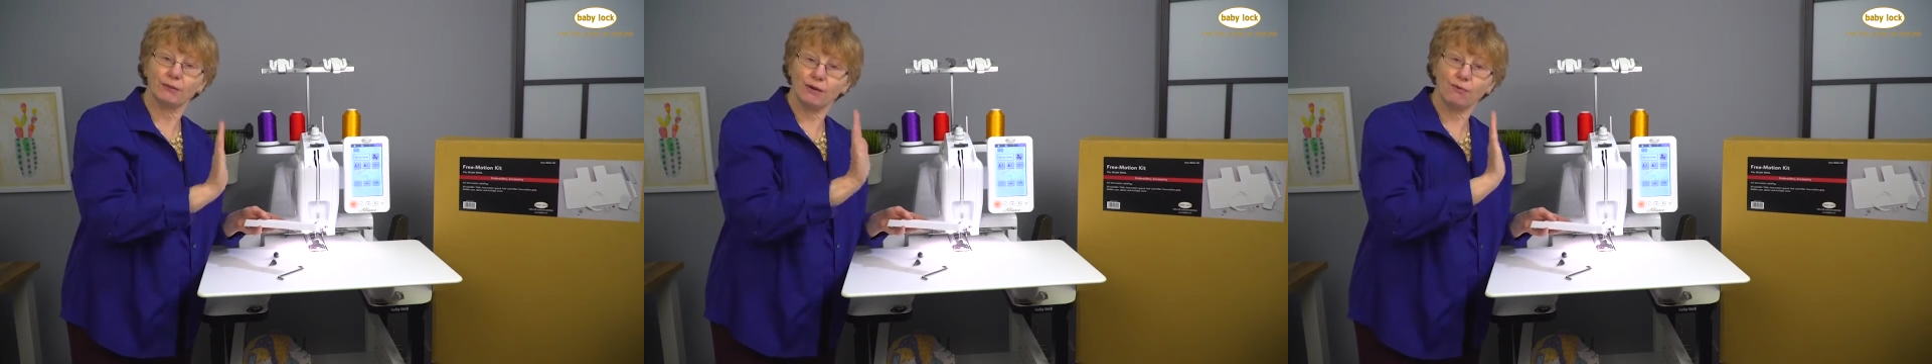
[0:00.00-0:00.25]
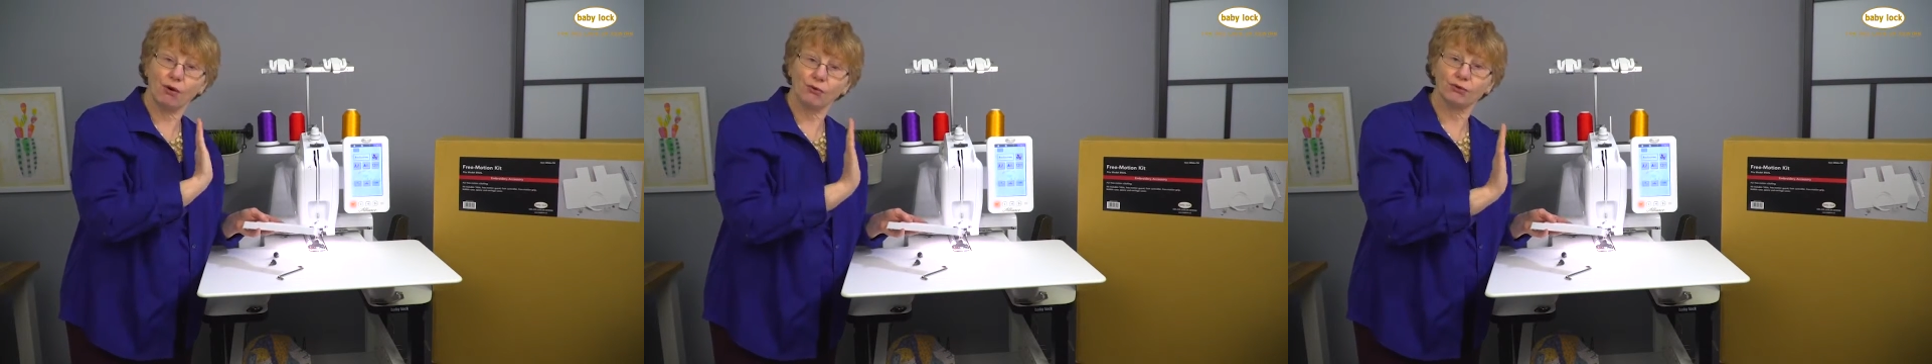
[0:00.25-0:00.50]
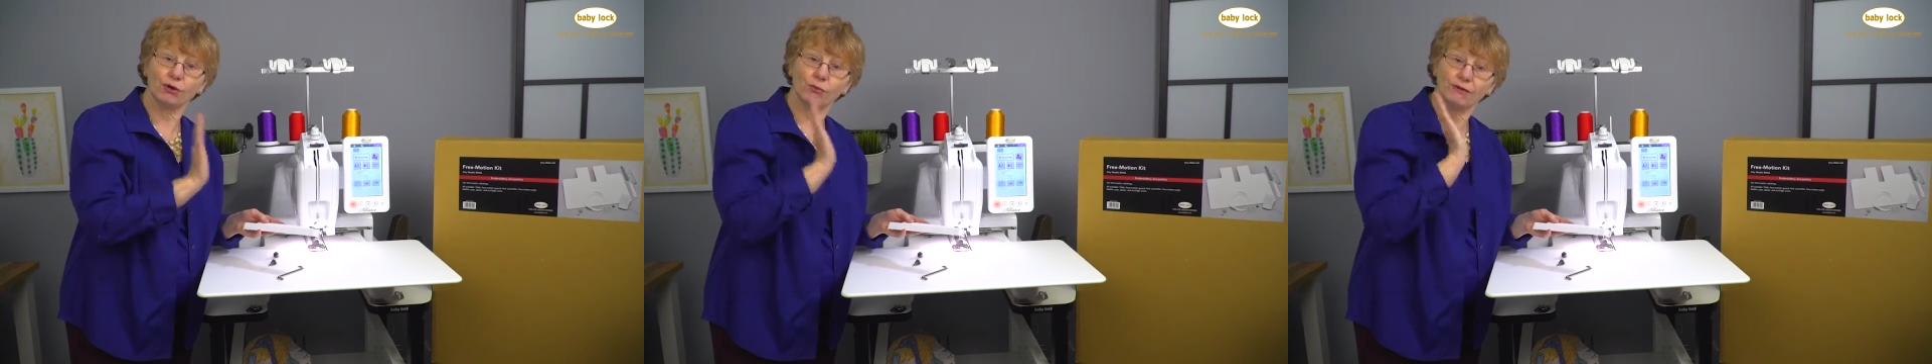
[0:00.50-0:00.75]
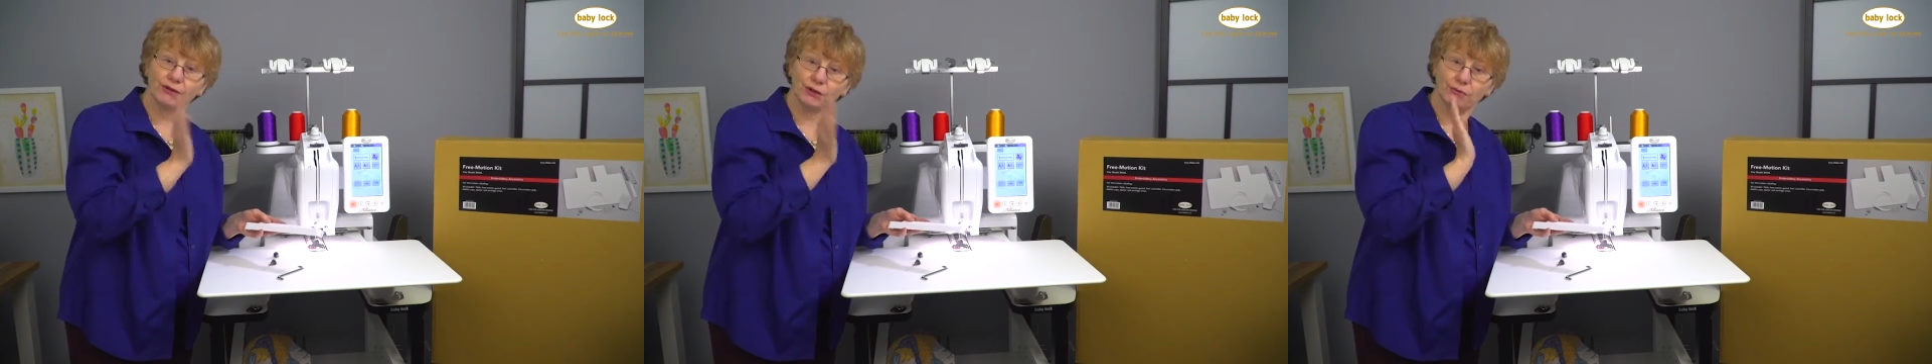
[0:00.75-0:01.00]
We don't
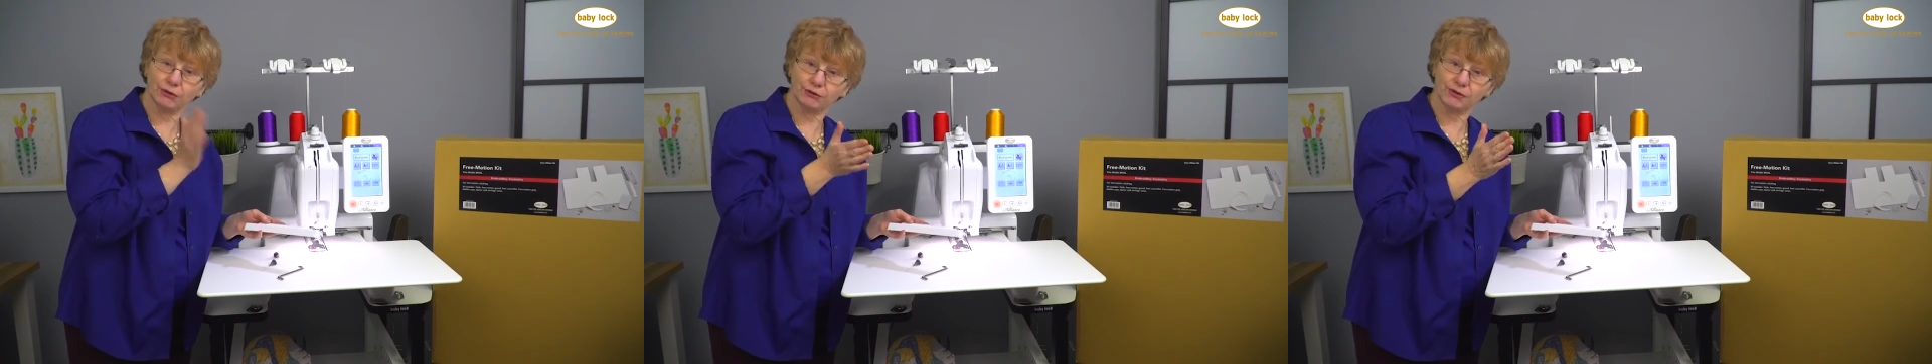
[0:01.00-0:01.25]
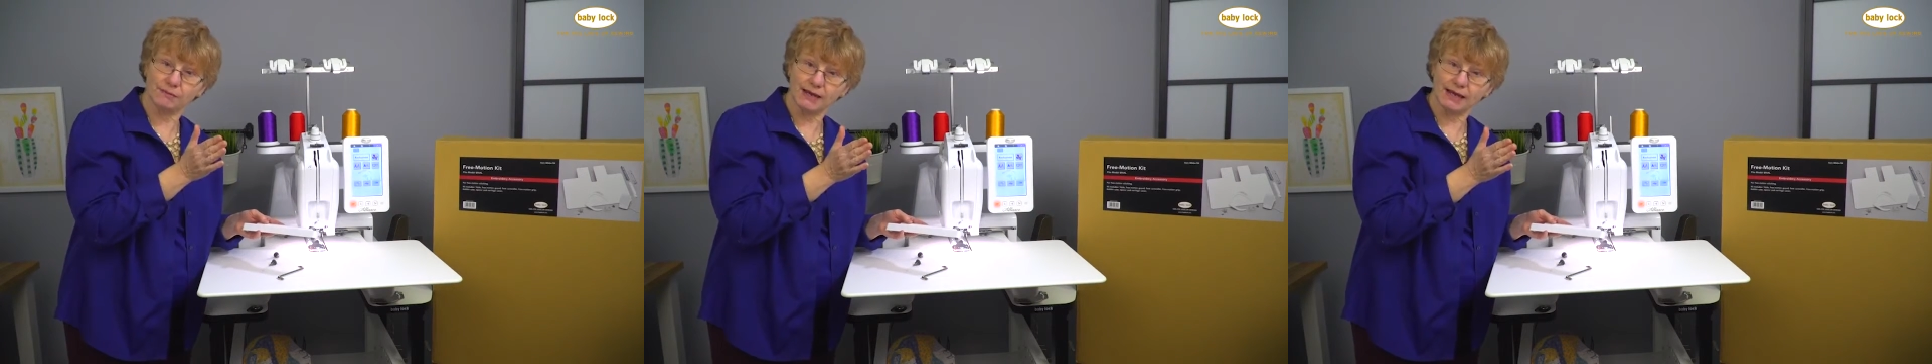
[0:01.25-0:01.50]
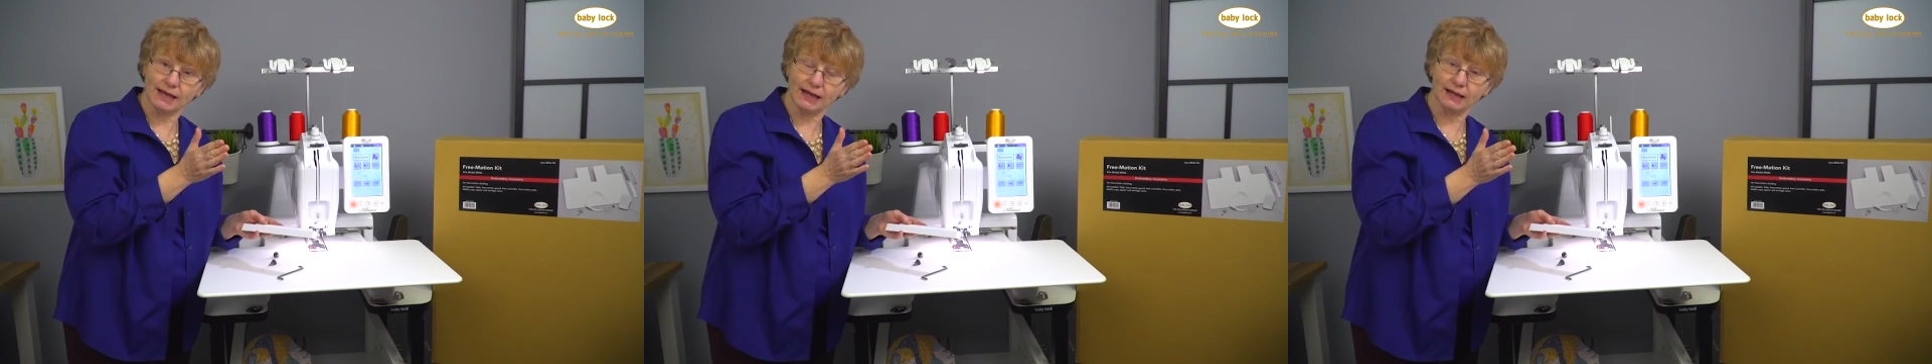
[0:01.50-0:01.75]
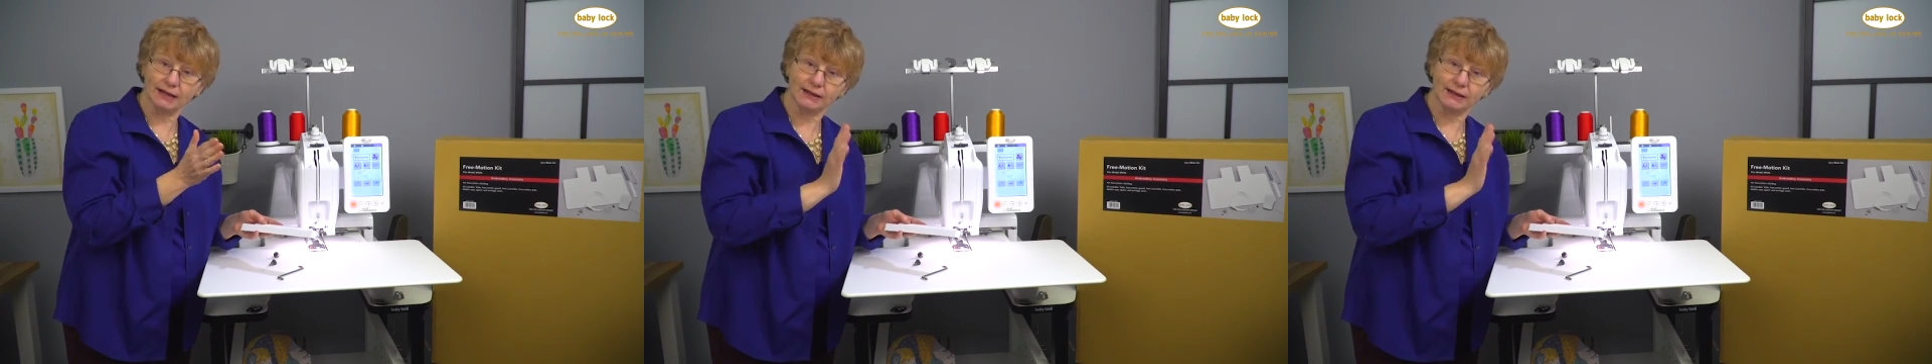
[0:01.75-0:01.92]
want the quilt to be